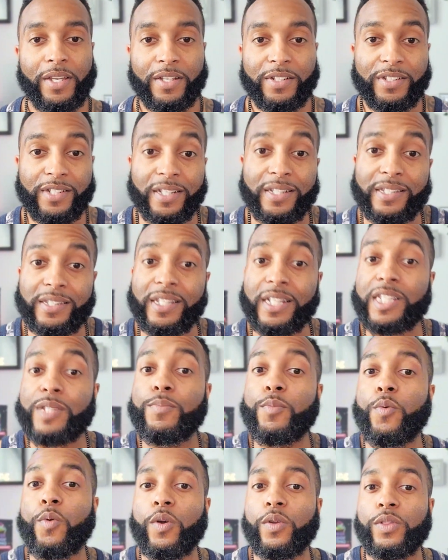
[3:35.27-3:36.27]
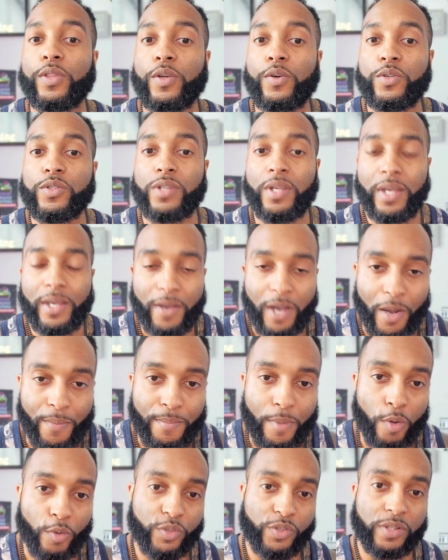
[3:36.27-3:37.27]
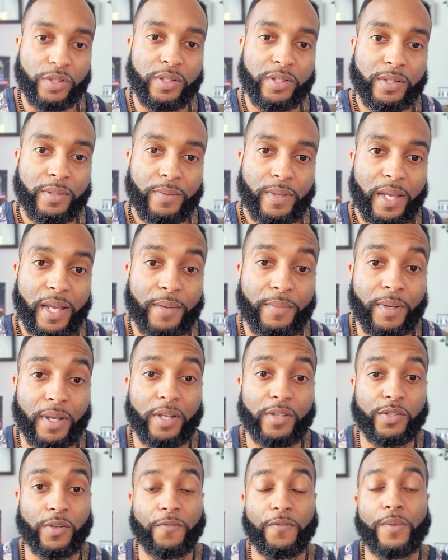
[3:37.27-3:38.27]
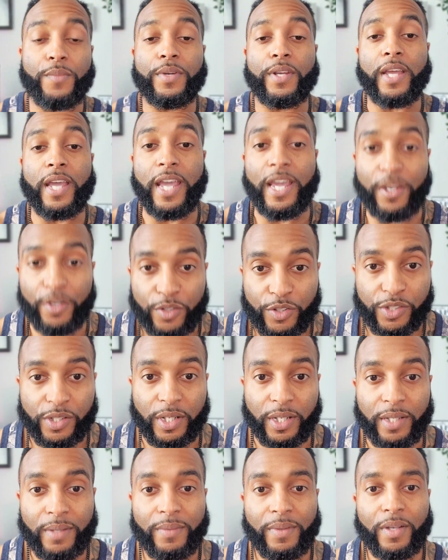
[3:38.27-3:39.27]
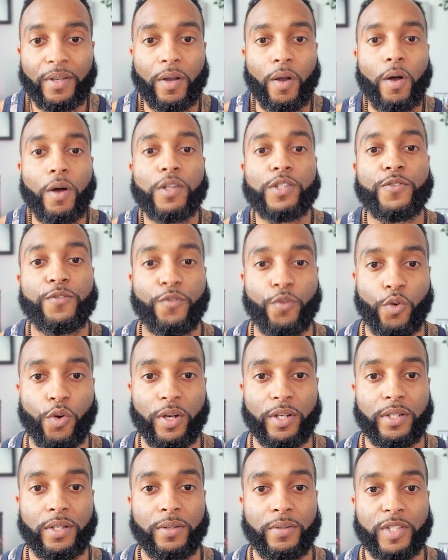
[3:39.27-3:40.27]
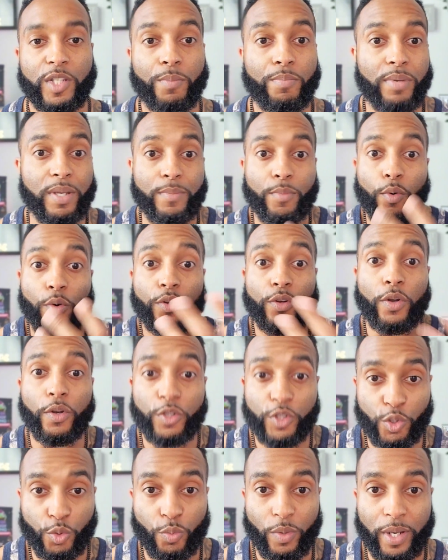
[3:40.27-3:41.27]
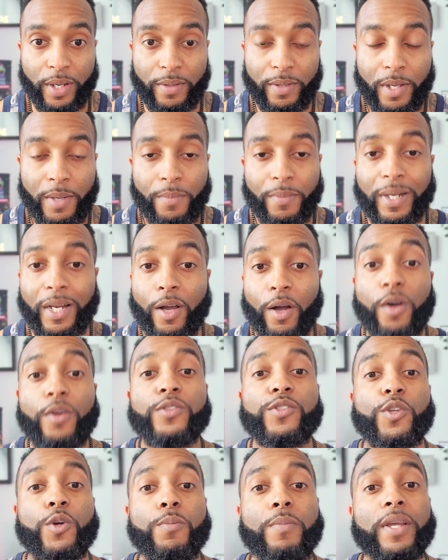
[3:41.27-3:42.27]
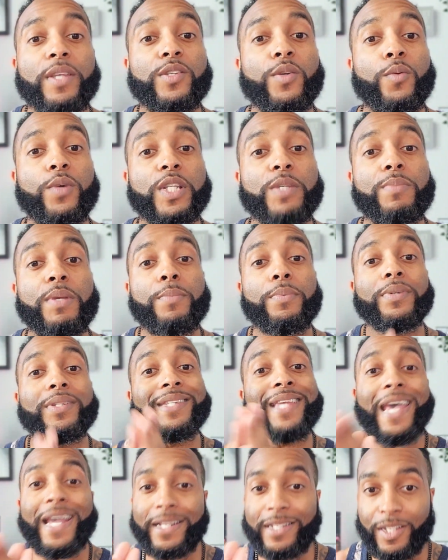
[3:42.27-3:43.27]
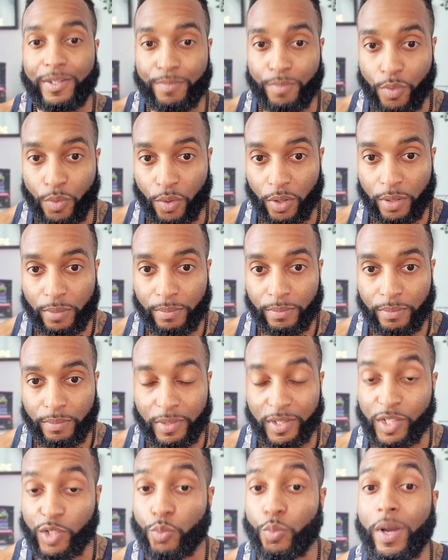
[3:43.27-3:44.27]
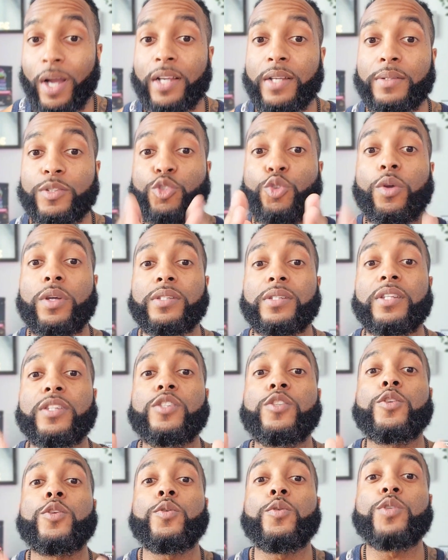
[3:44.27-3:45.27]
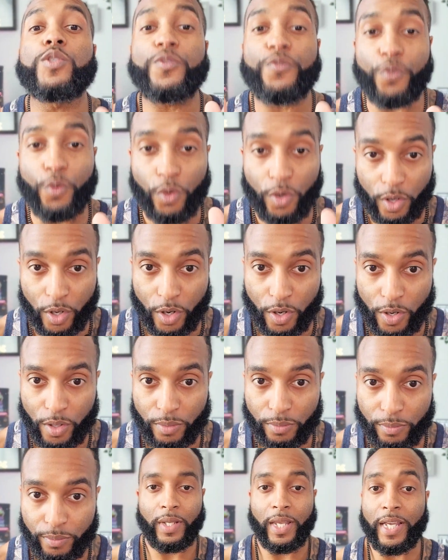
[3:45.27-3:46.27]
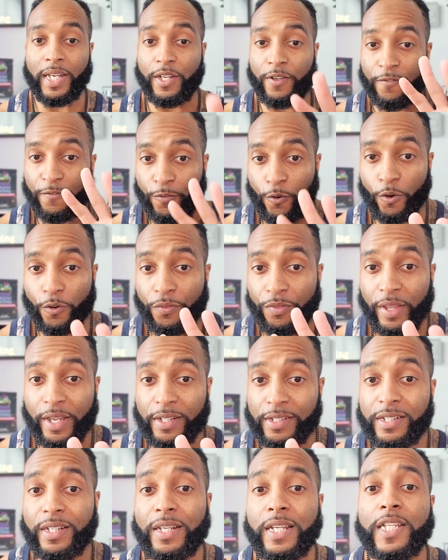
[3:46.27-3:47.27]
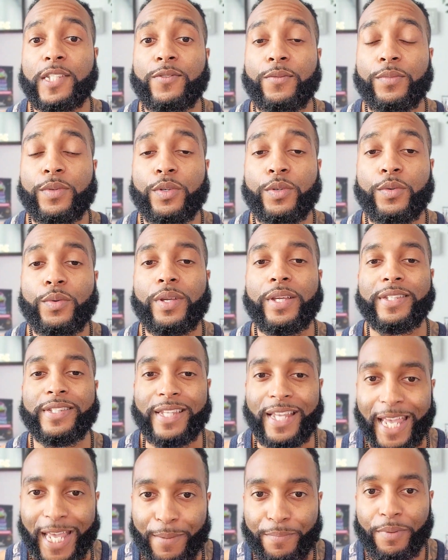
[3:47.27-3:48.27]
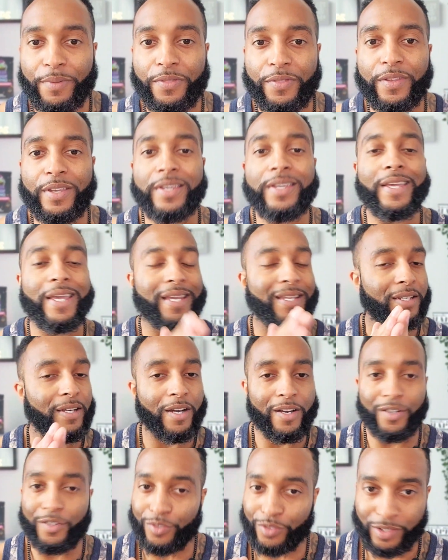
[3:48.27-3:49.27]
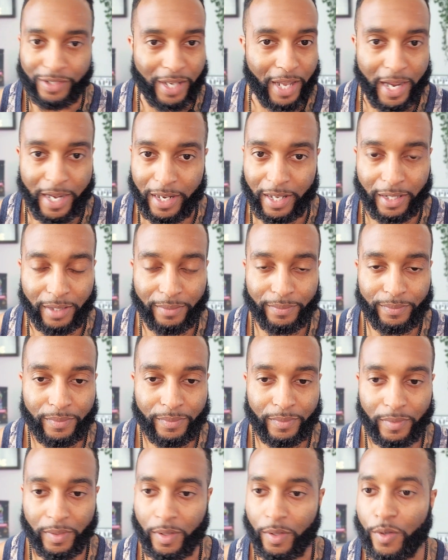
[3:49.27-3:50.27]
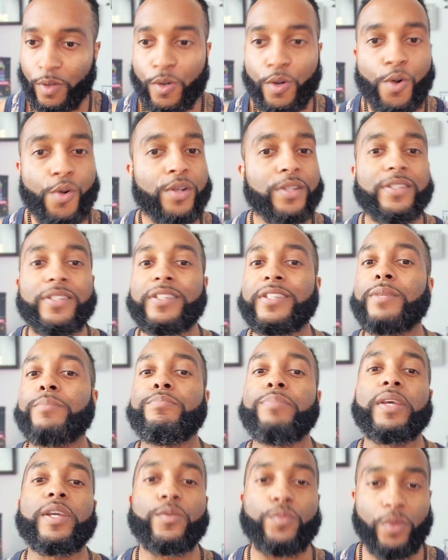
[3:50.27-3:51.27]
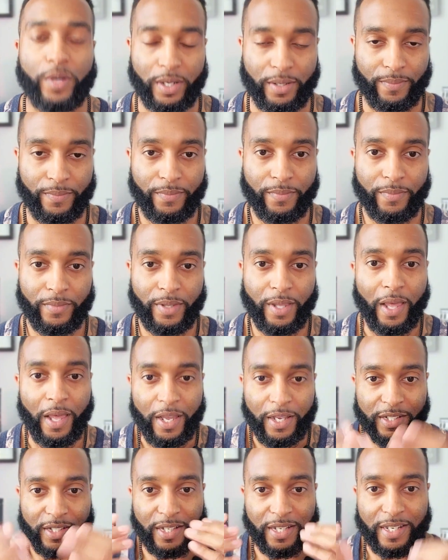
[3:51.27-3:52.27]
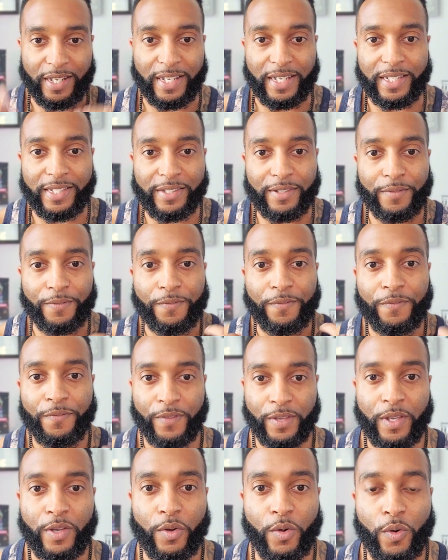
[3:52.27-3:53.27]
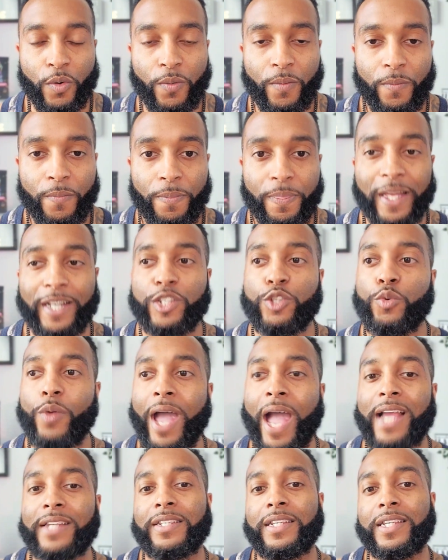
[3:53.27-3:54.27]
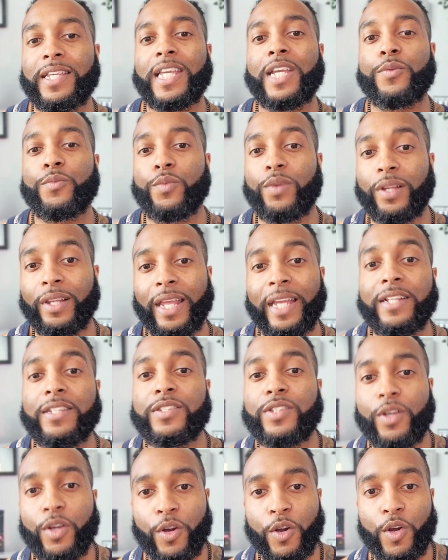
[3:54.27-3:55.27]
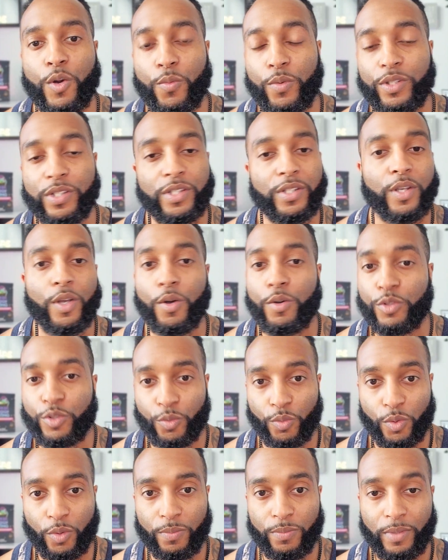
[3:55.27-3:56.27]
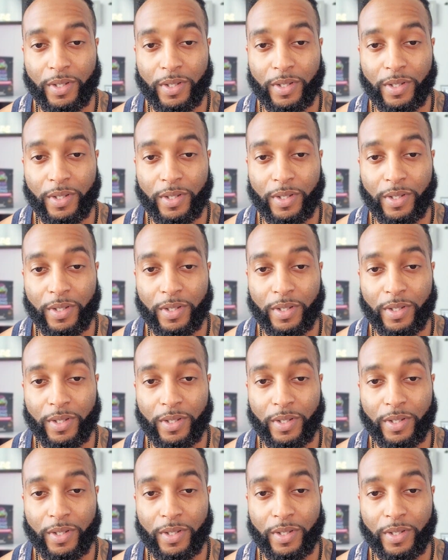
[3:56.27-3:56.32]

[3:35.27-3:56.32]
She sits more in those emotions because her feminine energy calls for it to be more nurturing, but it also makes her want to be protected more. This is why trust is huge for her. And the fourth thing she needs from you is empathy and understanding. Oh, this is a big one. She needs to feel that you actually can relate to her and what she goes through.